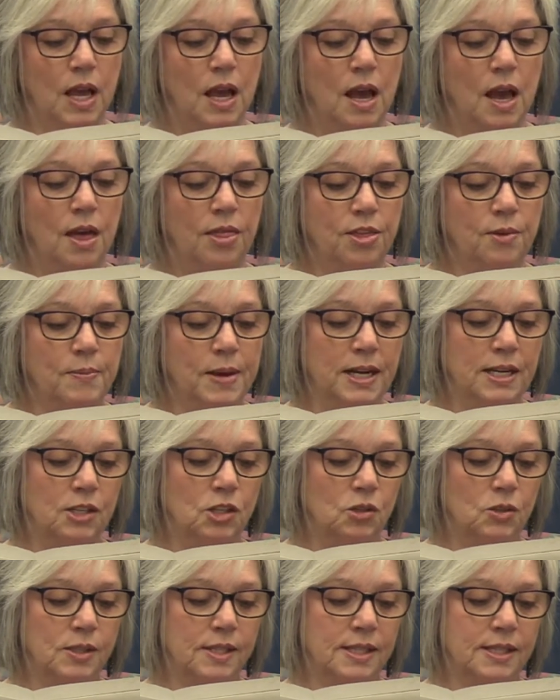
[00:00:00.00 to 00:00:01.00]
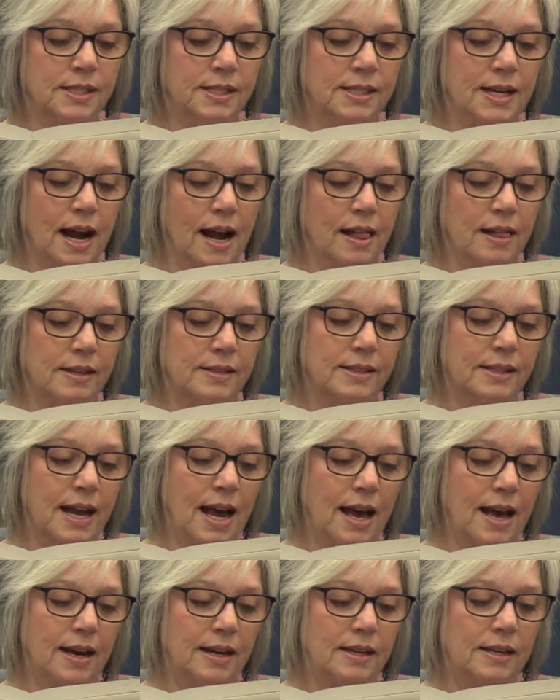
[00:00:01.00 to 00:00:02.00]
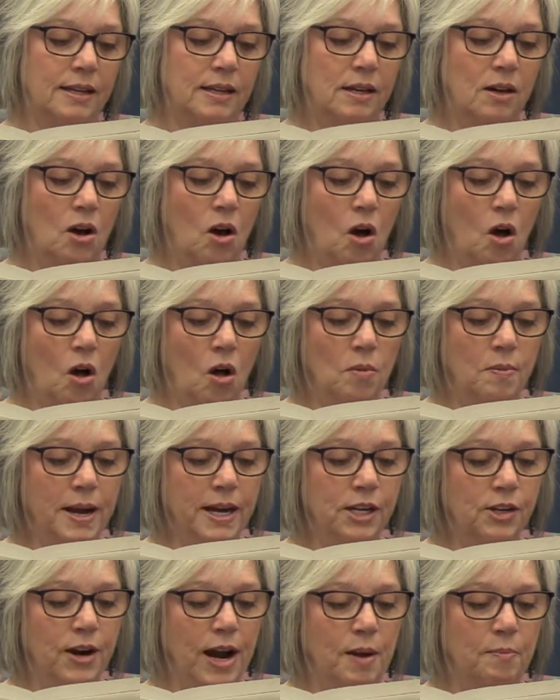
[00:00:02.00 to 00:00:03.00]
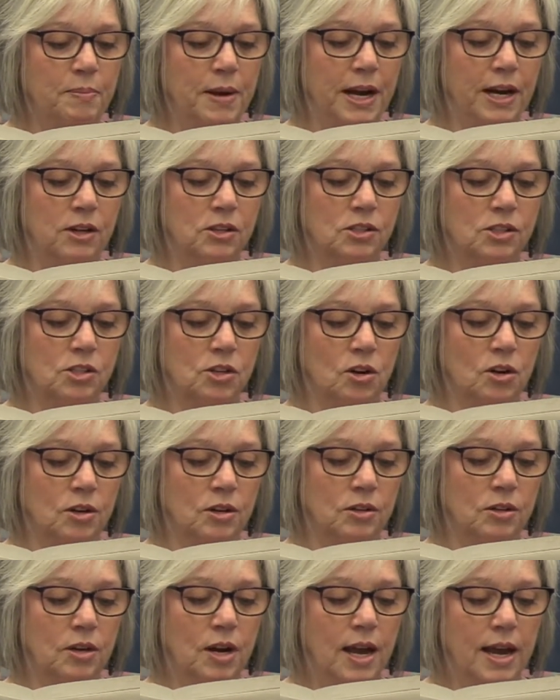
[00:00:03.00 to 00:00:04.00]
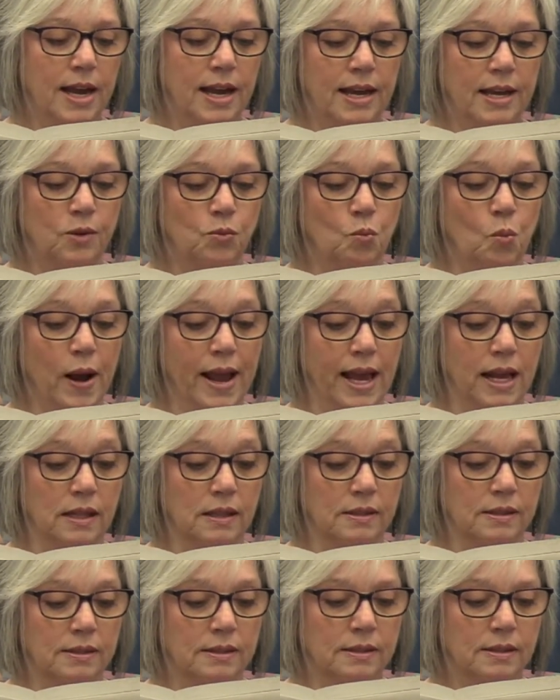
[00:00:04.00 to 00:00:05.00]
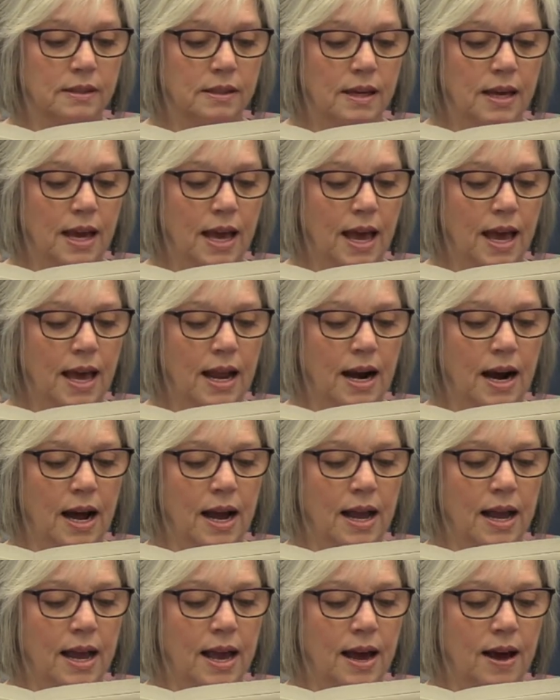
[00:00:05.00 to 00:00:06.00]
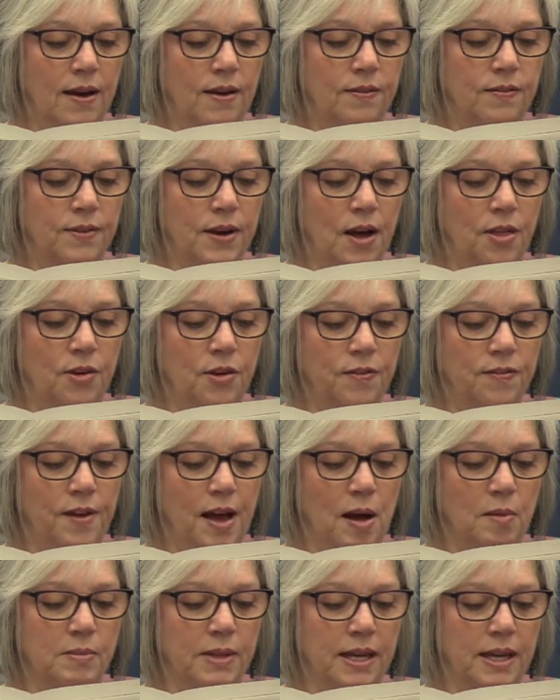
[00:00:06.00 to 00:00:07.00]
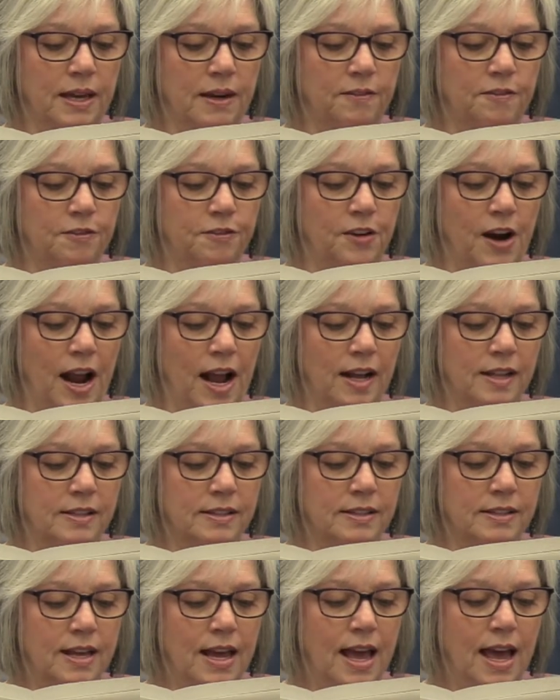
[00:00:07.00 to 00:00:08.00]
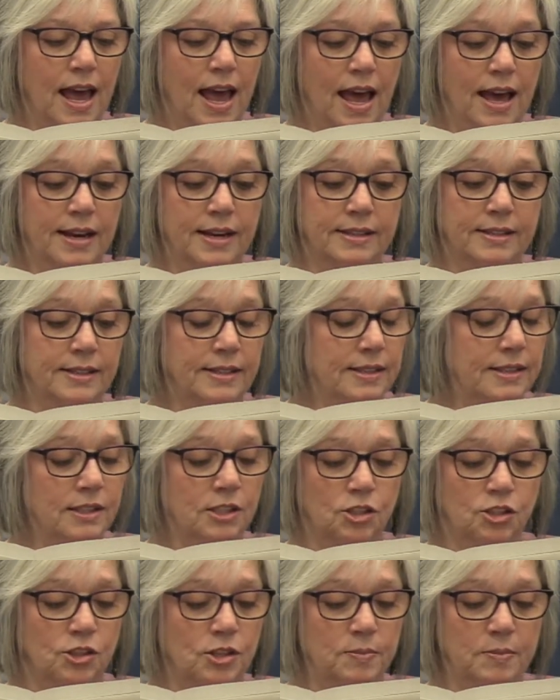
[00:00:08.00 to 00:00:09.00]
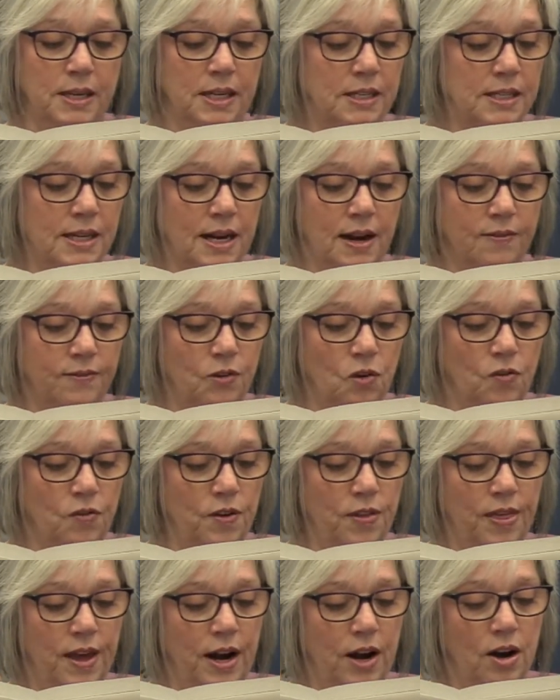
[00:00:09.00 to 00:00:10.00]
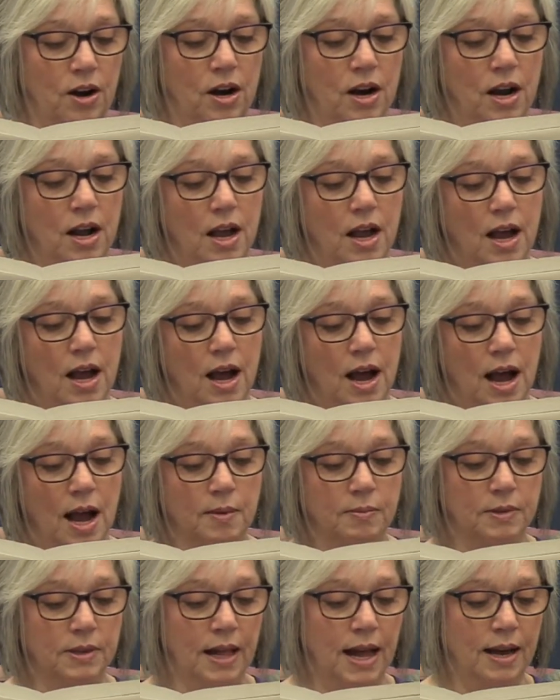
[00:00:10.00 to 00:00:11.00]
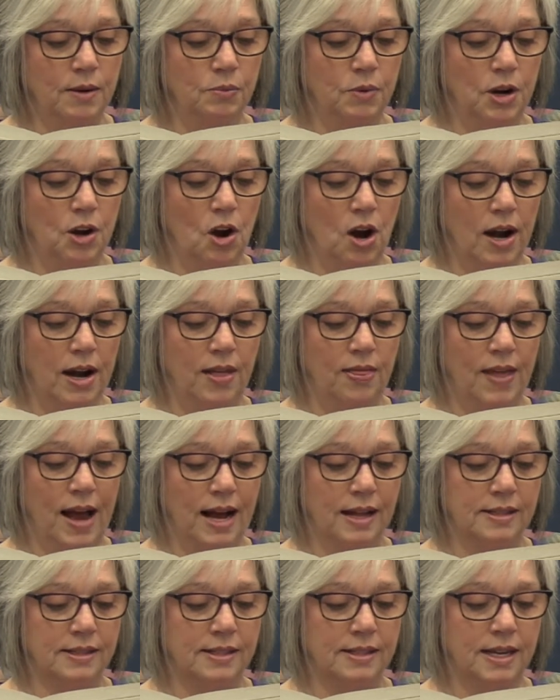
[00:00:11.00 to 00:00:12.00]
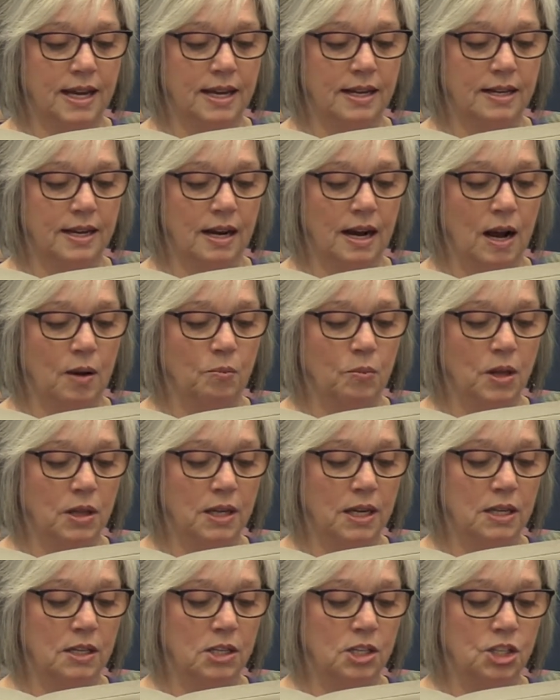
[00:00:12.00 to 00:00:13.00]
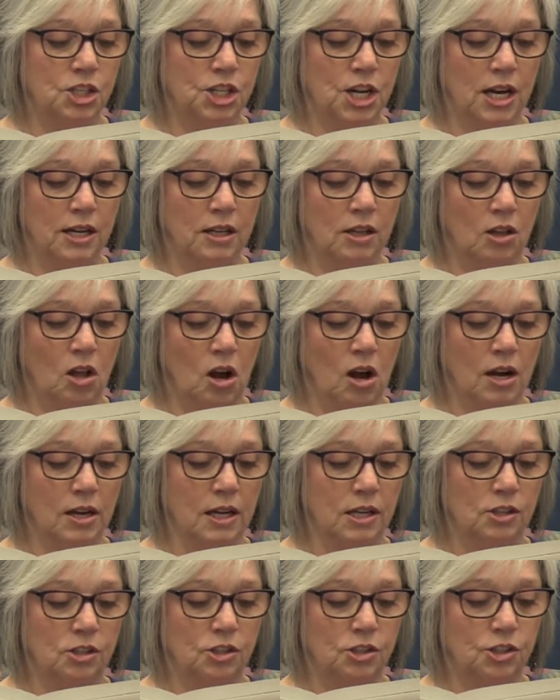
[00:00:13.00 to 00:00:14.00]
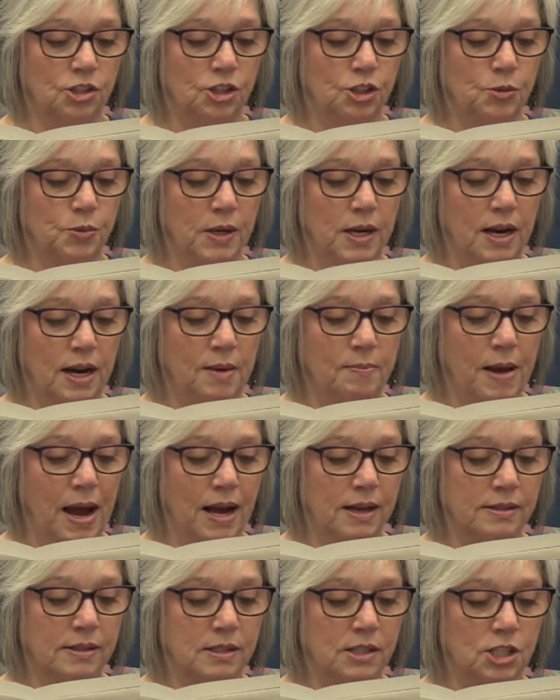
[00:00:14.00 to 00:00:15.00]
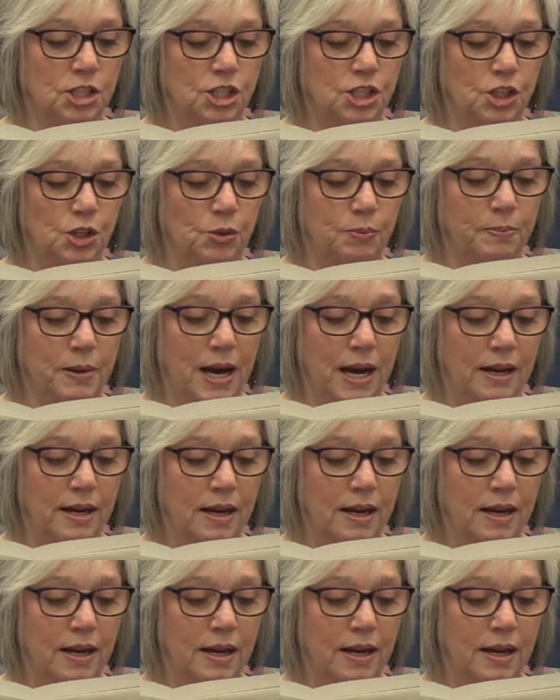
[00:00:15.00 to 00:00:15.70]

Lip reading: The Minnedosa stylist added, "All my grandparents are in Wales, and I have other family in France, and it's extremely tough over there. I'm glad we're not in that state, and I'm willing to chug along and do what I'm asked to do, but